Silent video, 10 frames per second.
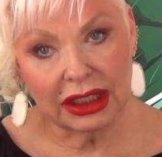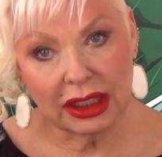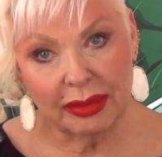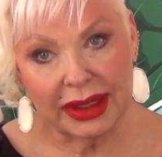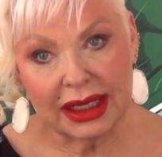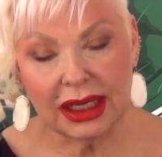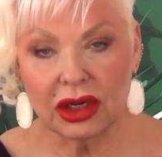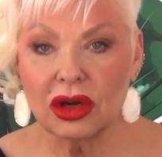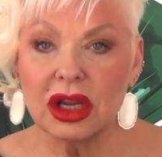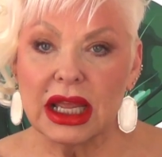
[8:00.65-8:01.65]
a little bit
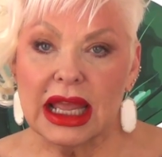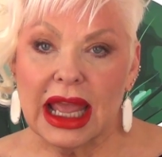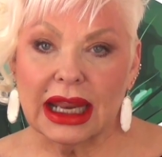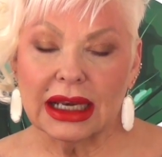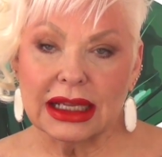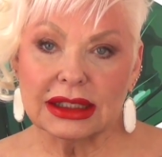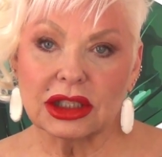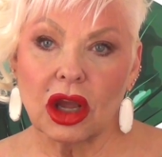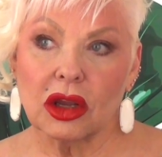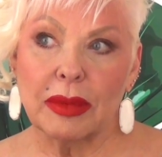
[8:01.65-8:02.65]
here and let's
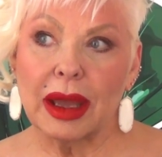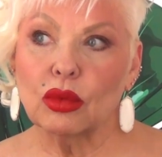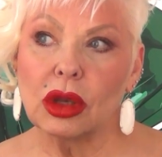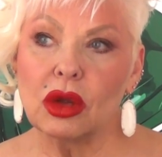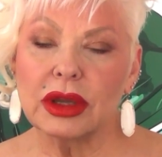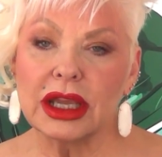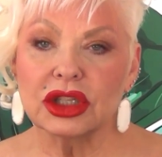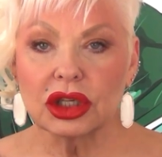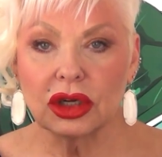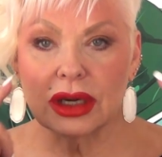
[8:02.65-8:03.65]
talk about well okay
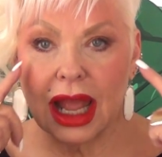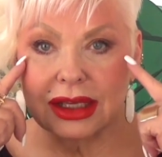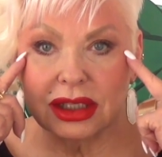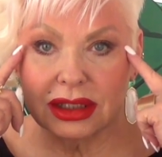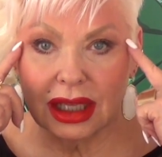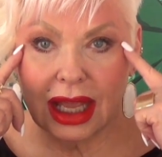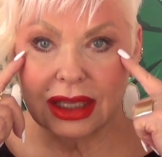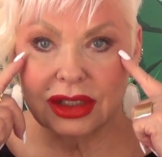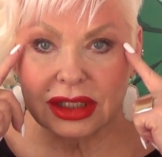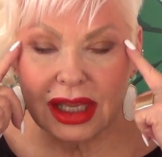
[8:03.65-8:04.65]
Sharon I just
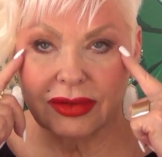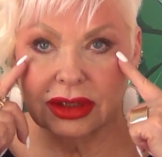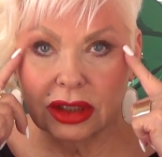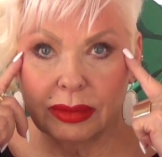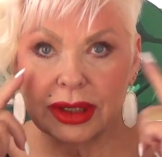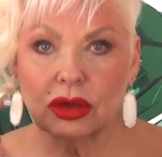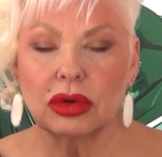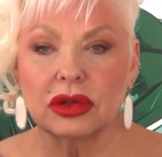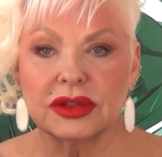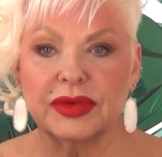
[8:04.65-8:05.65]
I just have a little bit
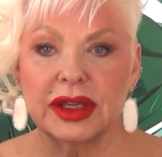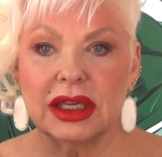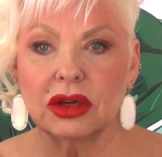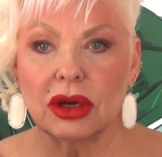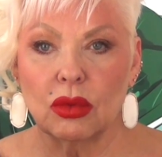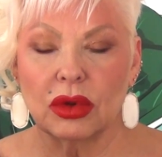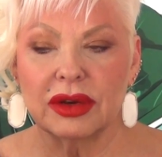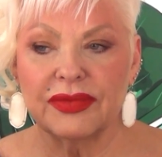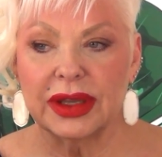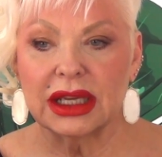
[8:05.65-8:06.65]
crow's feet here I want
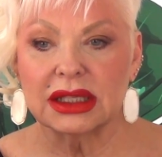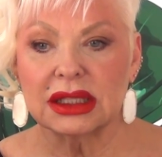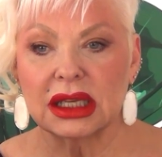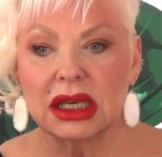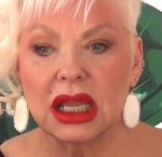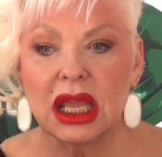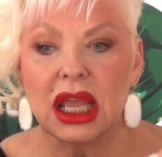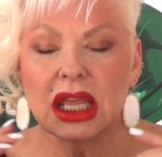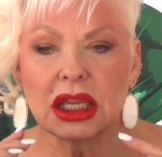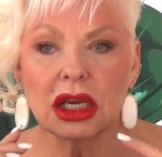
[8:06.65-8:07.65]
to fix and
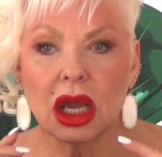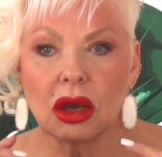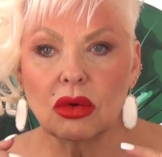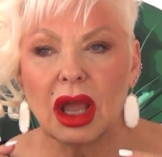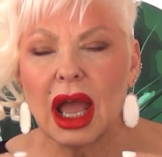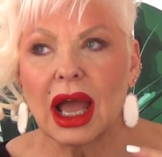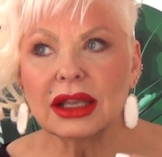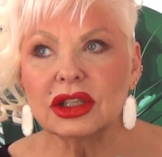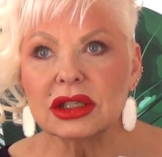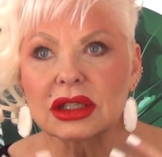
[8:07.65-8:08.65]
you know
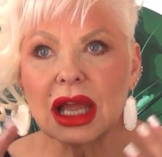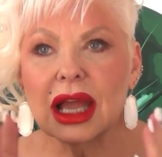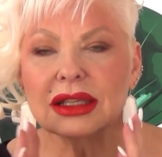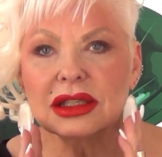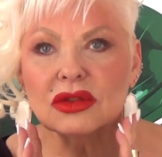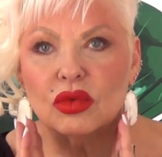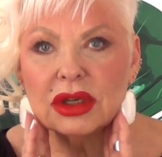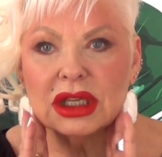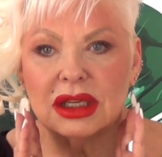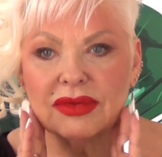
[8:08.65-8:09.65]
I just I just
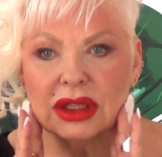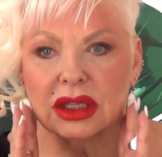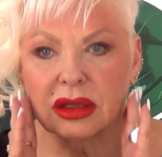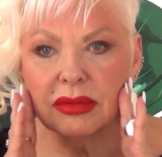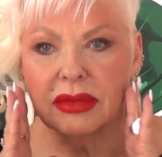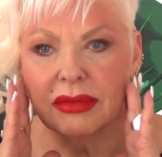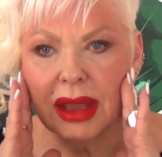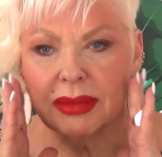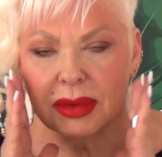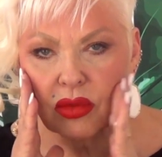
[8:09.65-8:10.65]
want to give a little
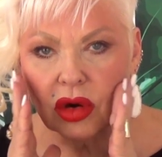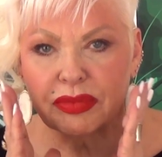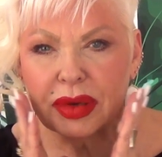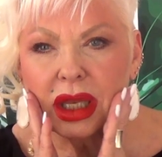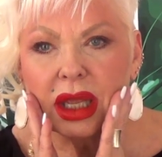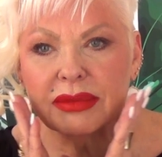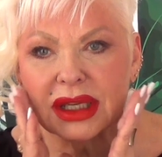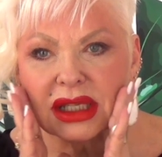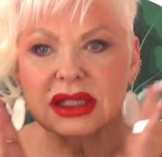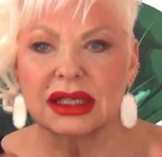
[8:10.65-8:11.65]
maybe more
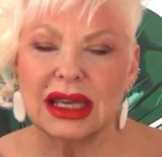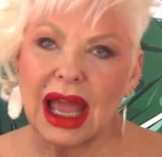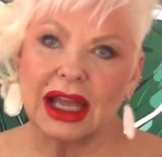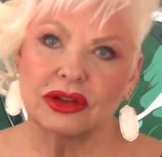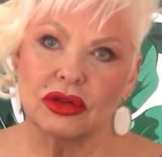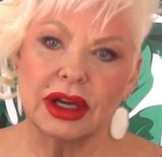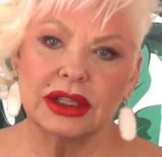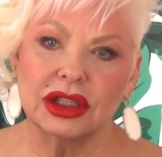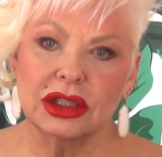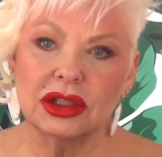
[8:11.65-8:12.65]
plumpness and
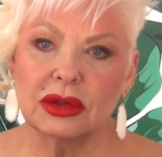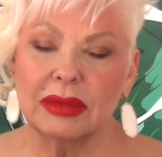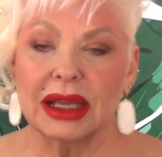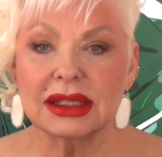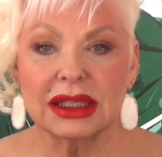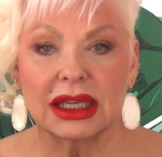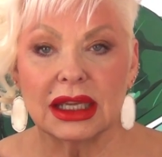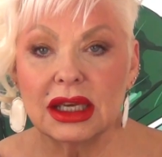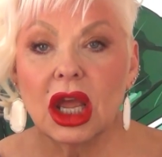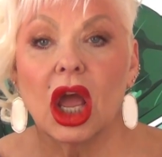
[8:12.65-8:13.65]
hydration to my
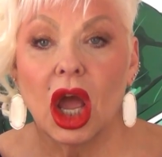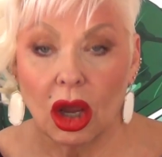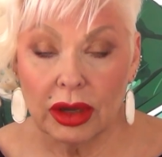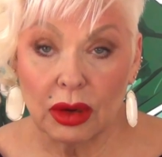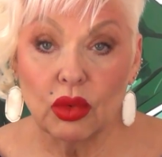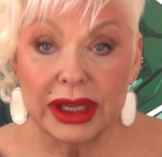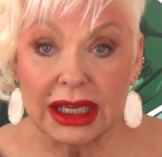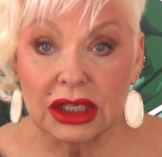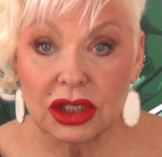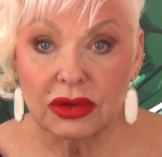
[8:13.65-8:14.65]
skin okay we
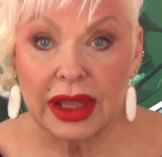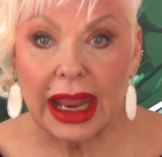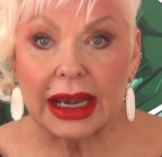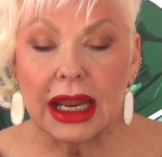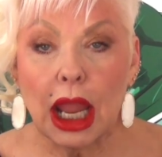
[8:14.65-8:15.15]
can do that